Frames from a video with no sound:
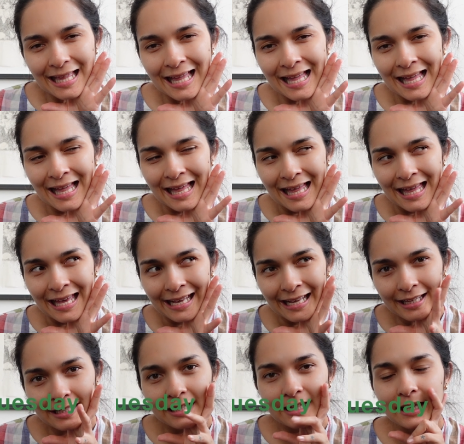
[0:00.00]

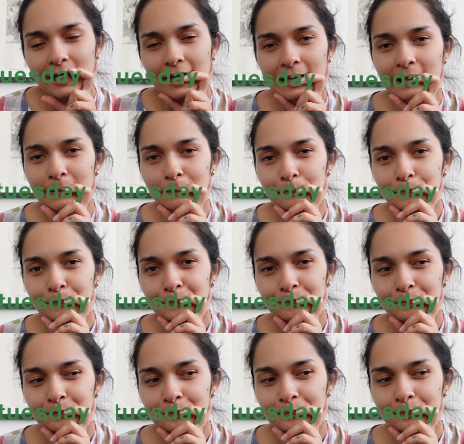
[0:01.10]
Hi.
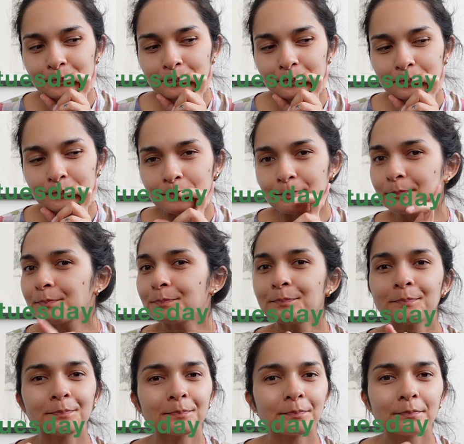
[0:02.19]
Um,
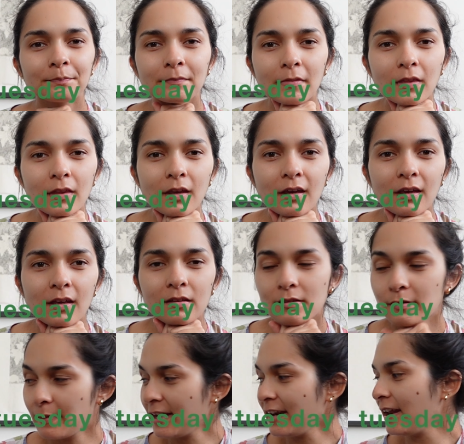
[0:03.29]

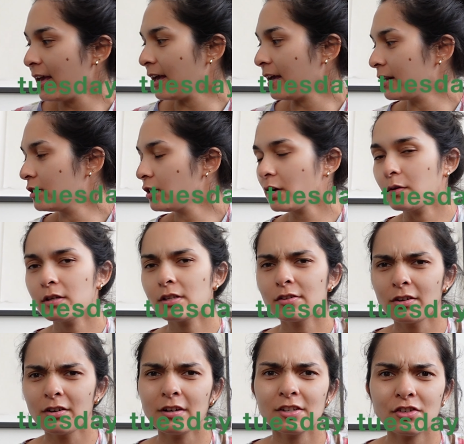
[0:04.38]
it's Monday. No, it's
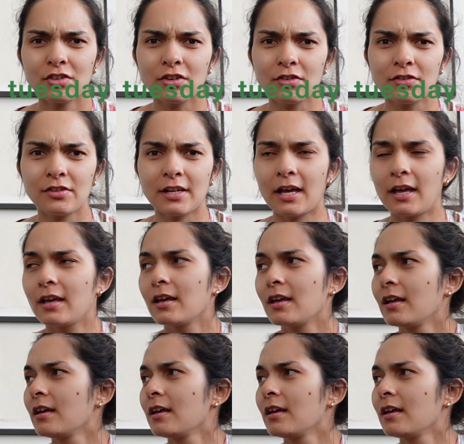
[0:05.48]
not. It's Tuesday.